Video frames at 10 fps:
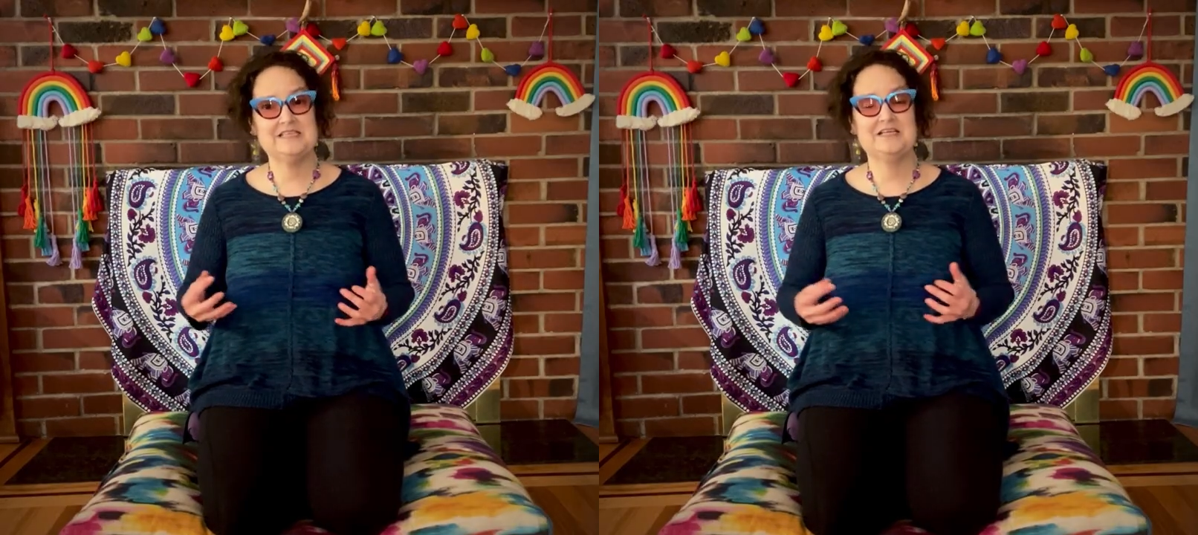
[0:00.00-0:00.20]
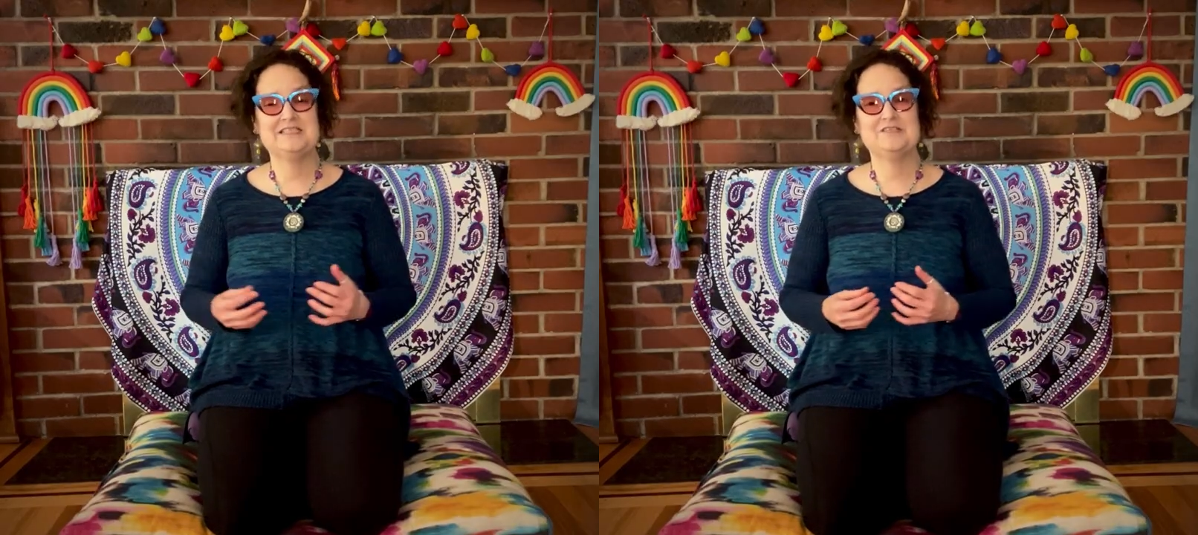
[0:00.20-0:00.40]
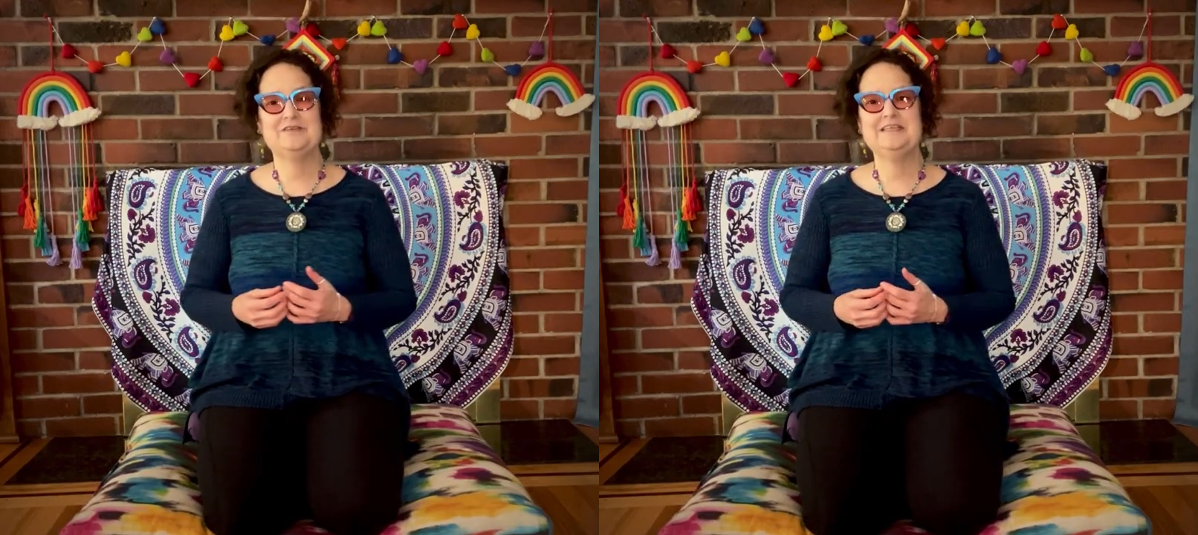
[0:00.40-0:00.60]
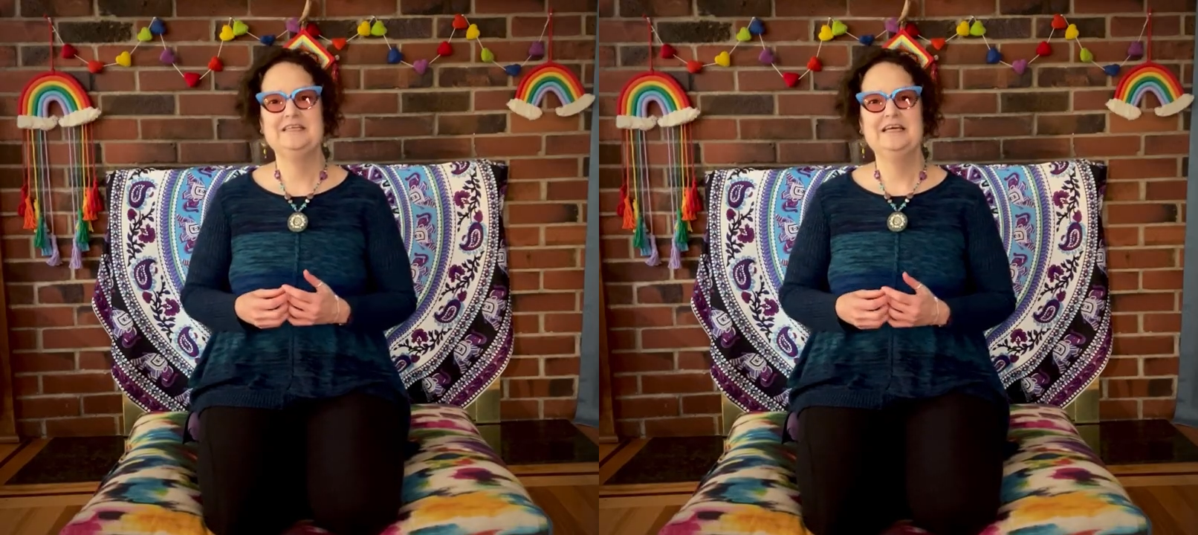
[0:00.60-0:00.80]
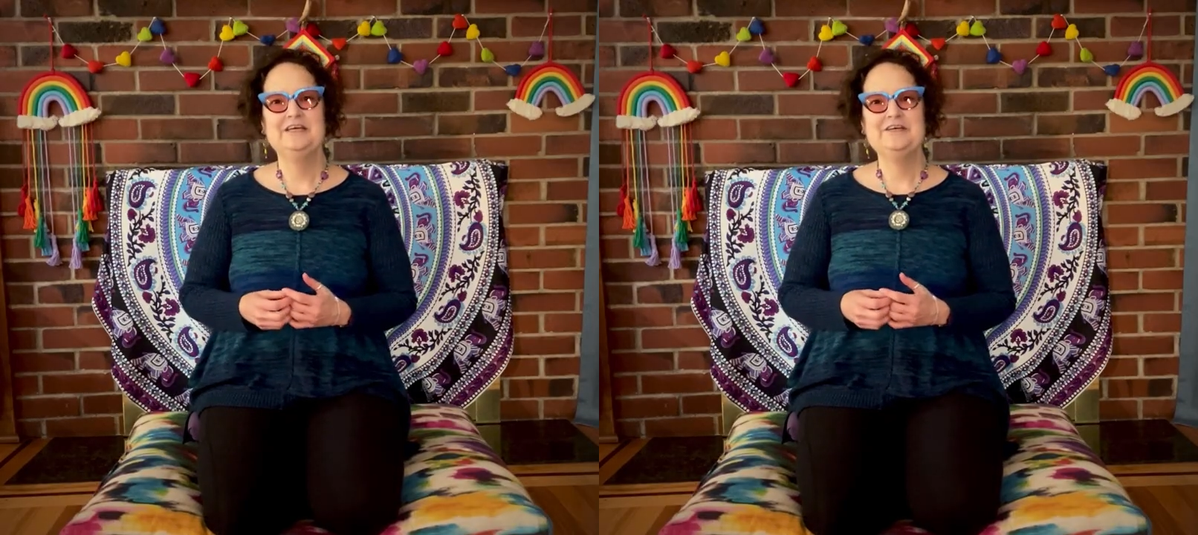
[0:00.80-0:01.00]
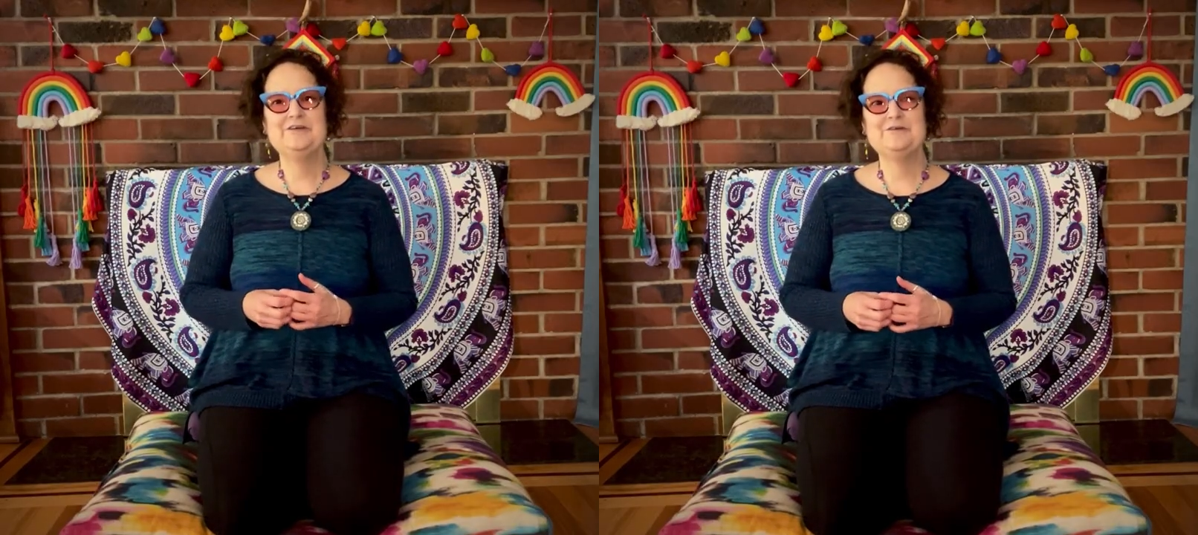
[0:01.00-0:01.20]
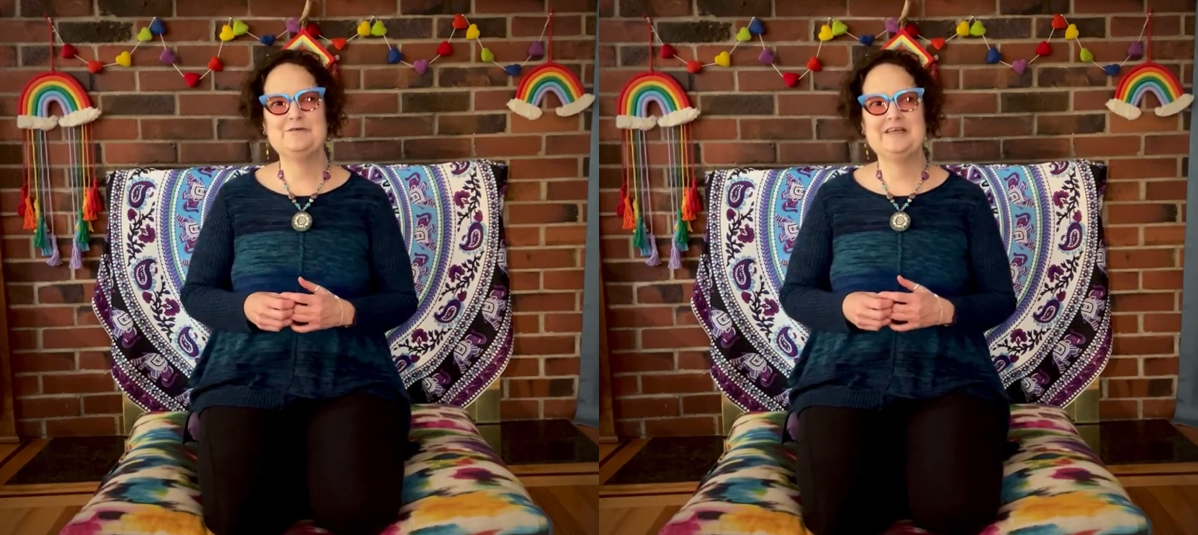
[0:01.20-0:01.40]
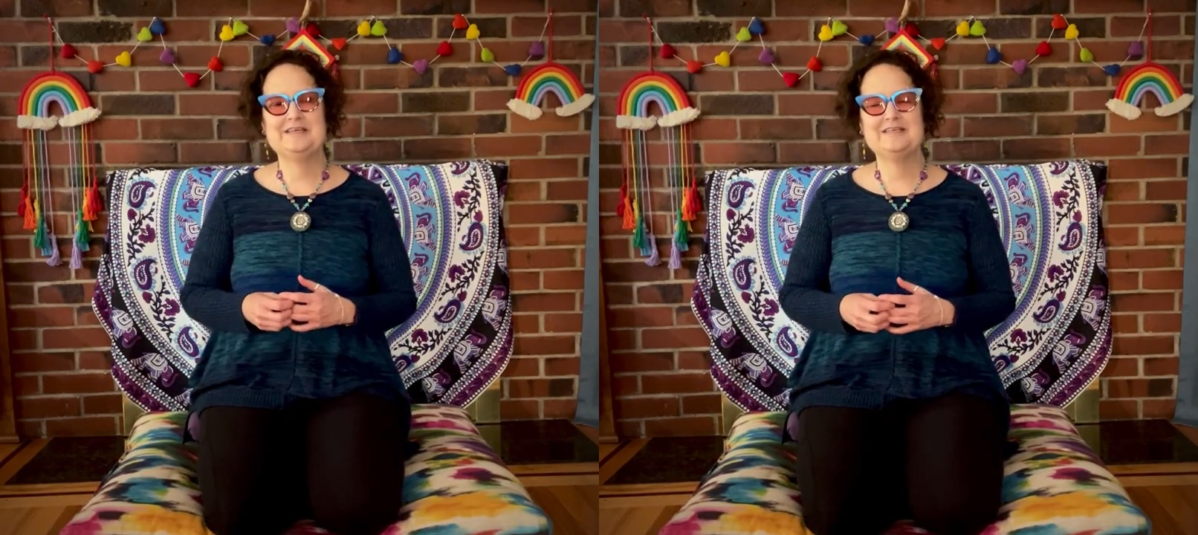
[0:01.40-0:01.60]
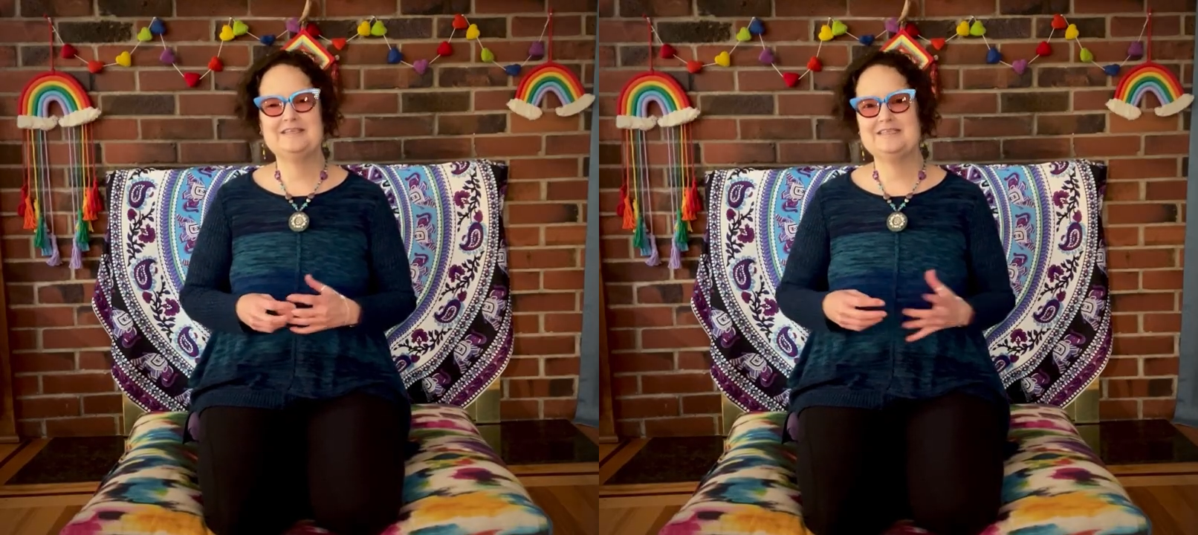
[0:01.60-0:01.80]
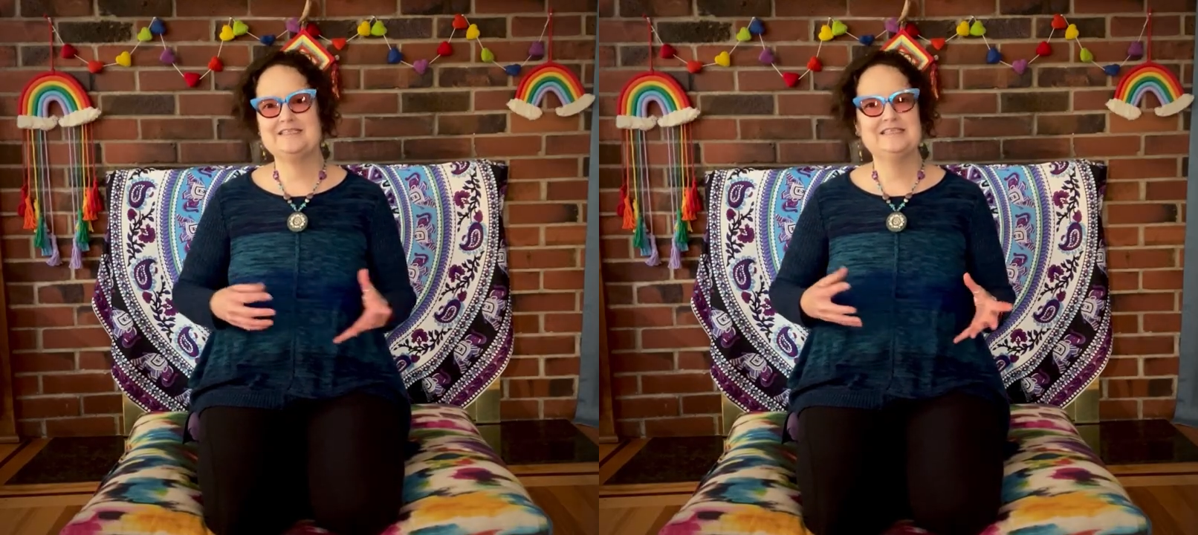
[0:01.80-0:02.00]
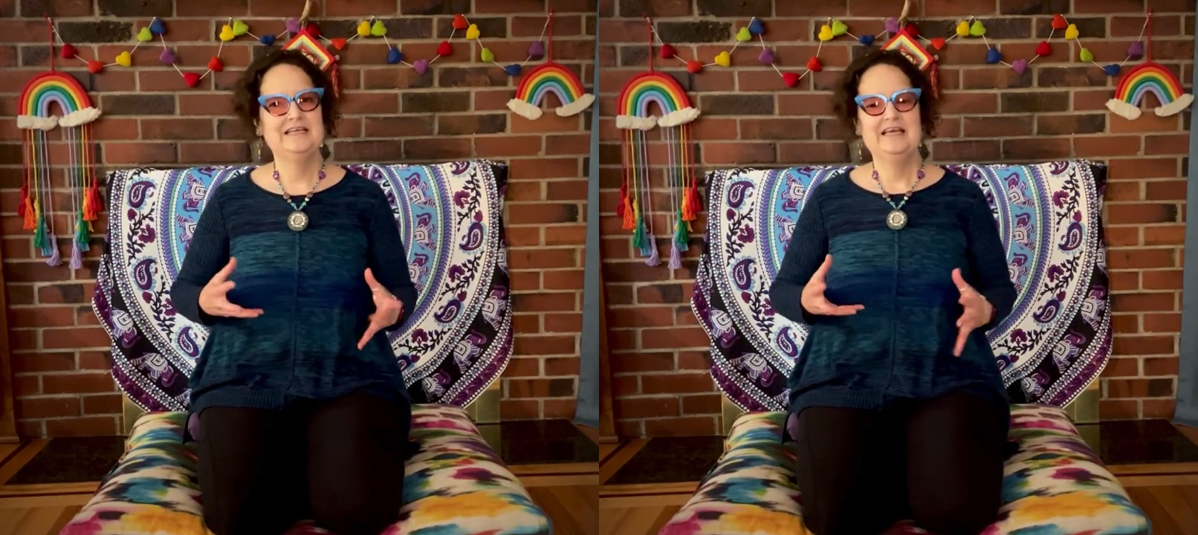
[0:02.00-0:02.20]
Sanskrit, who is